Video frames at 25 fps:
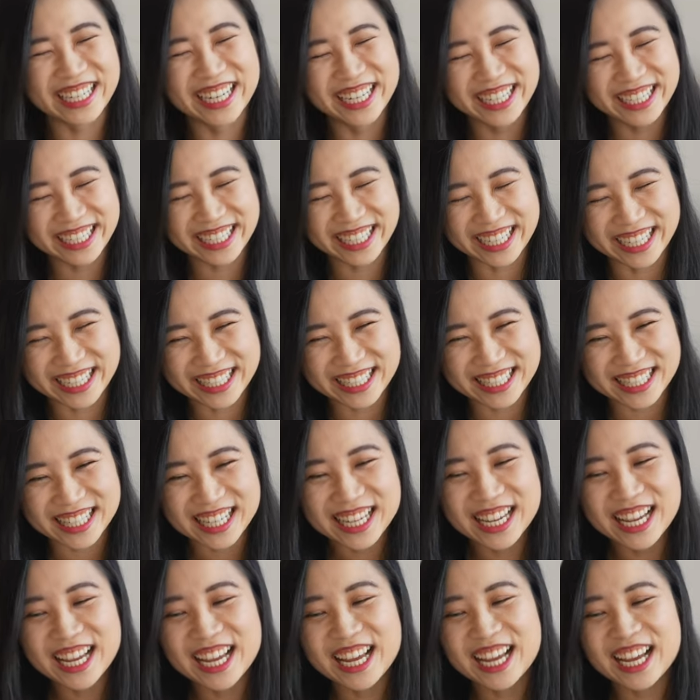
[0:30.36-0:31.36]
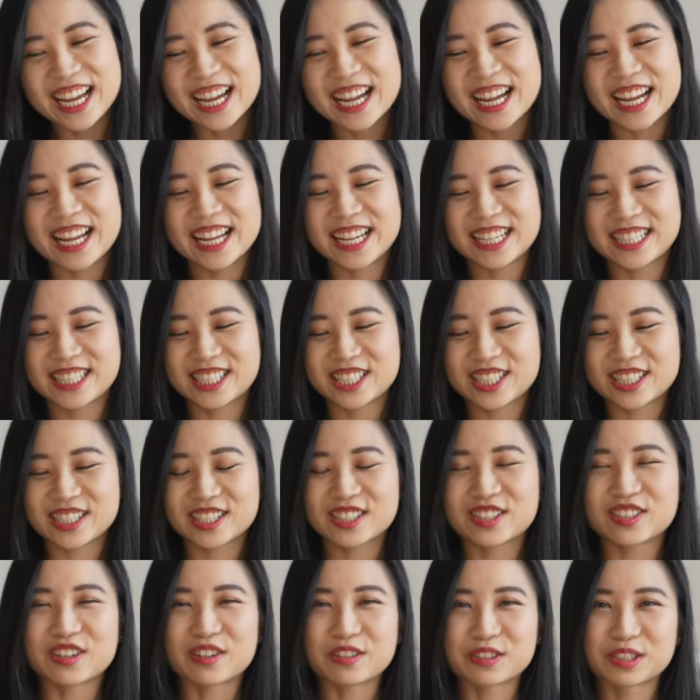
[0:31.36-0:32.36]
because it's
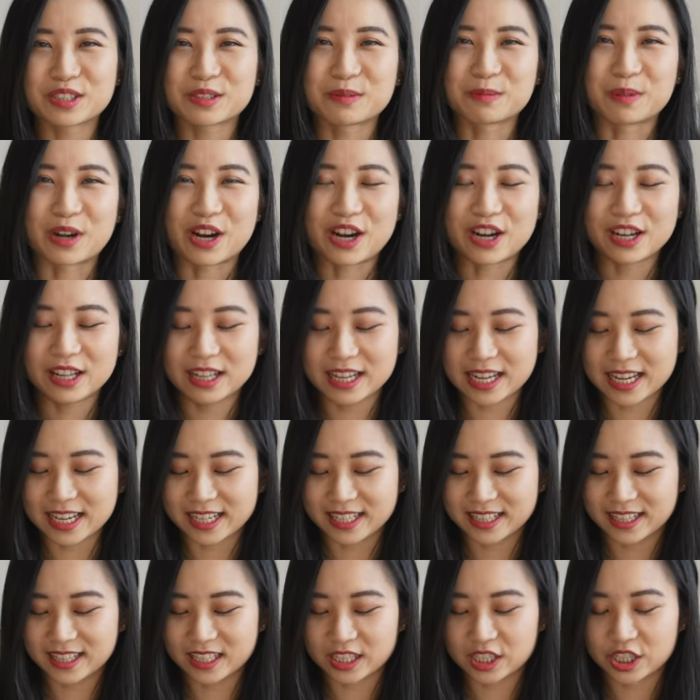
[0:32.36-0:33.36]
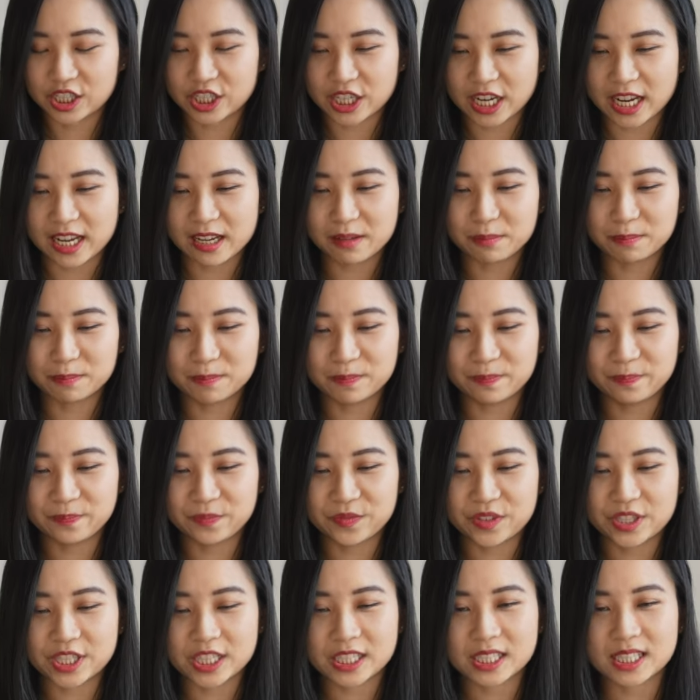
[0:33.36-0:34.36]
just so small and the shape
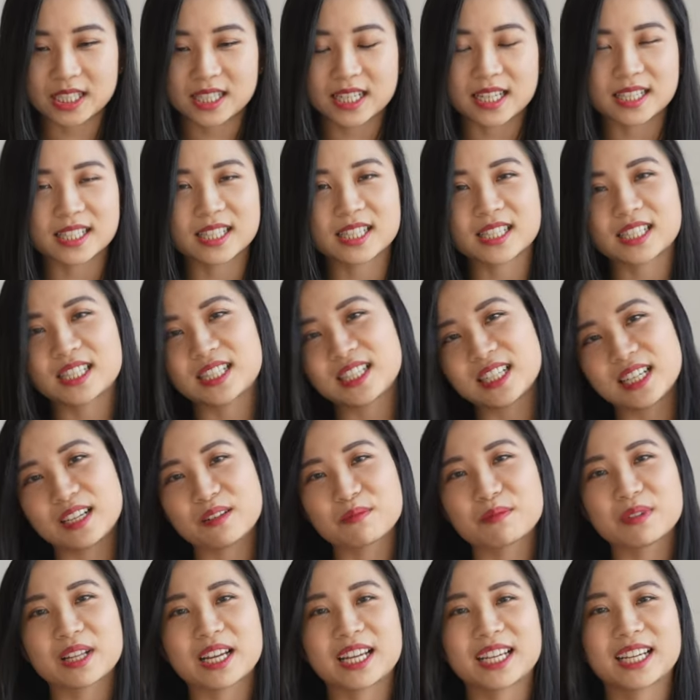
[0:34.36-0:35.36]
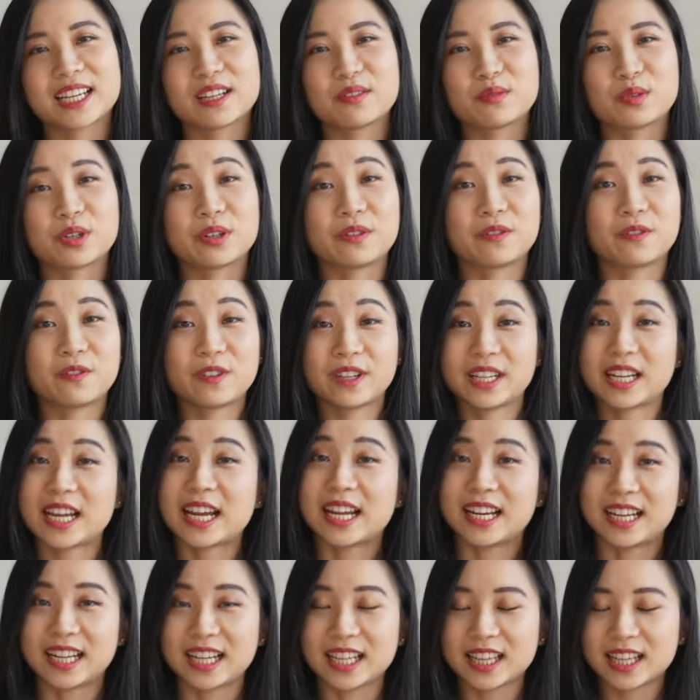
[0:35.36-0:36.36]
just doesn't seem like it would fit
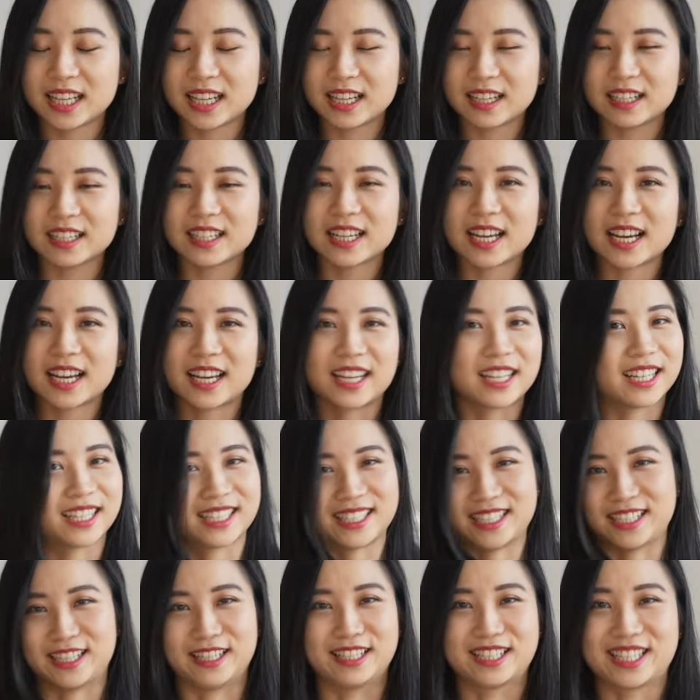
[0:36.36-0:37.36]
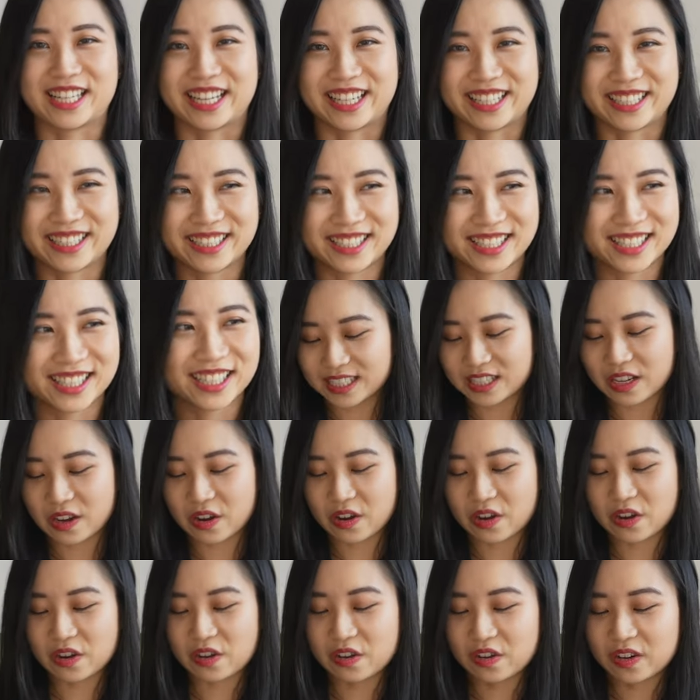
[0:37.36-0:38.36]
anything, and it doesn't.
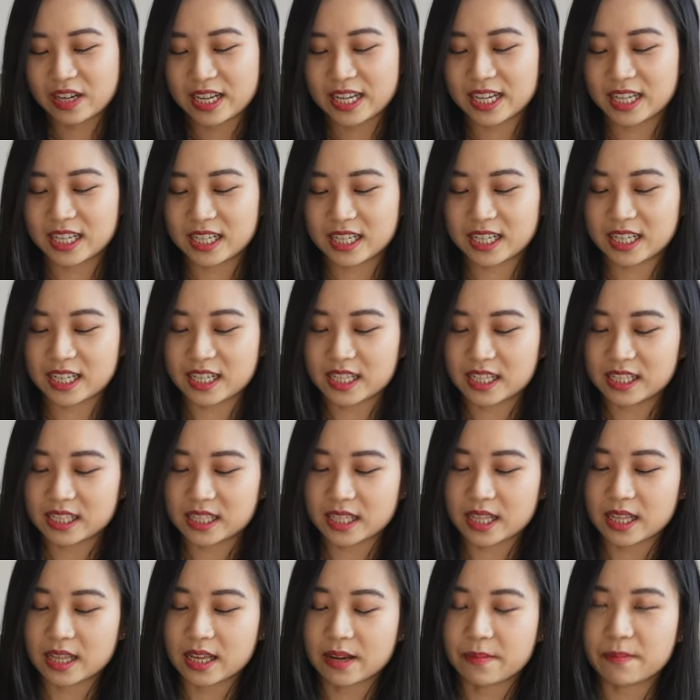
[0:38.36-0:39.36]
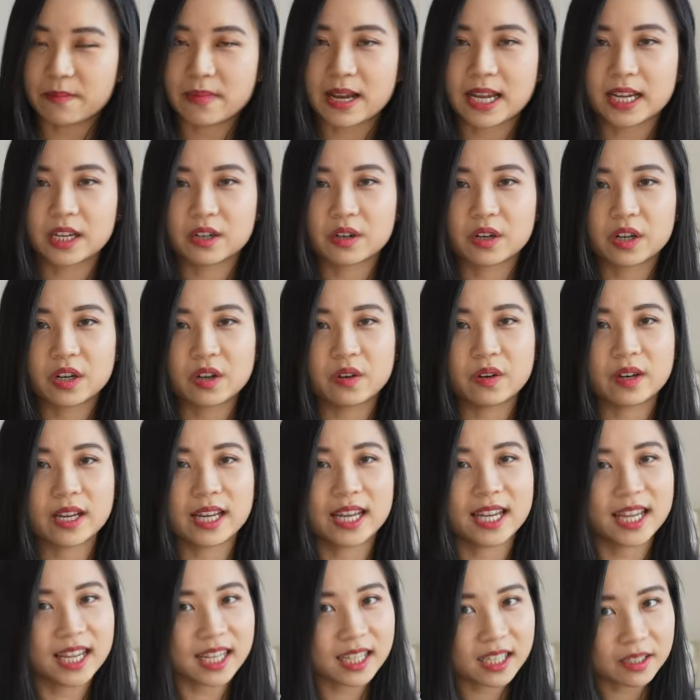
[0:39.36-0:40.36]
So it is the micro
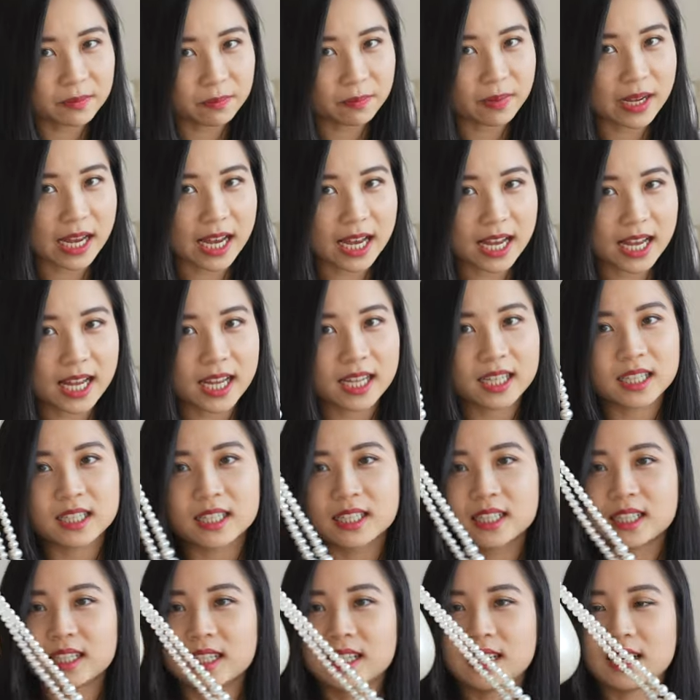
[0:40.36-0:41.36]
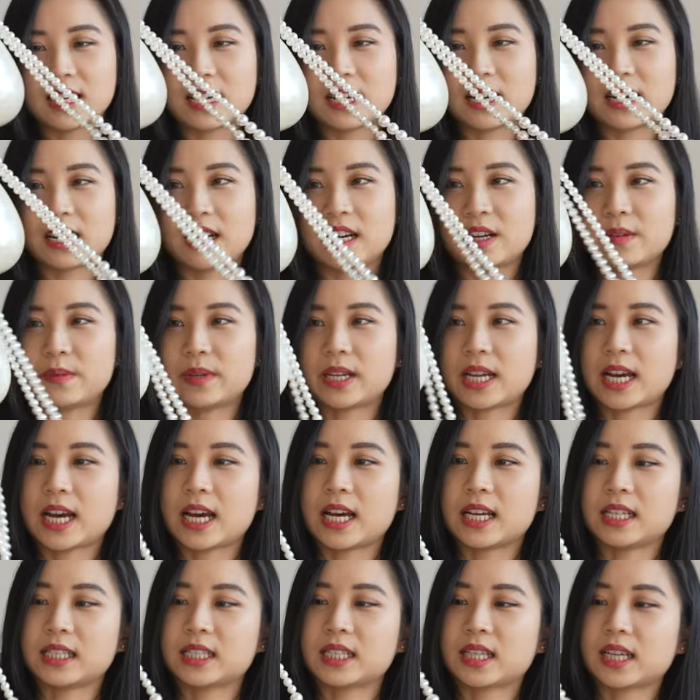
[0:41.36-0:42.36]
egg bag. Um, it
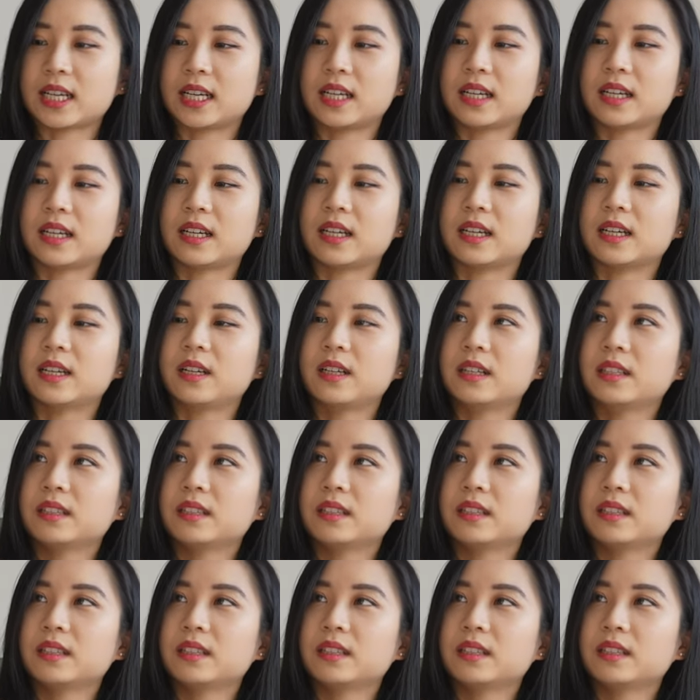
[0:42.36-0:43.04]
has like a